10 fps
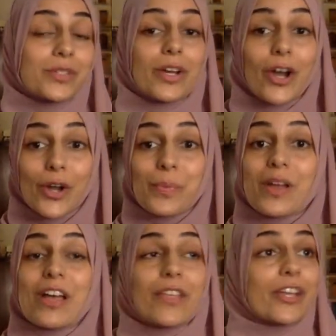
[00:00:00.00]
So I hope
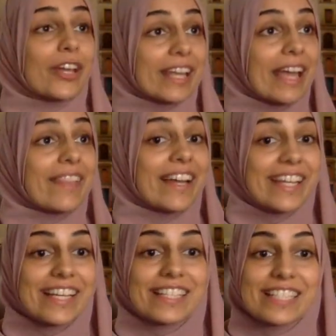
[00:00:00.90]
that you're going to get that
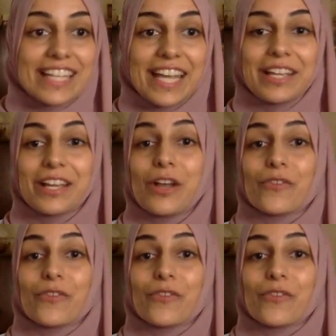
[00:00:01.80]
here today.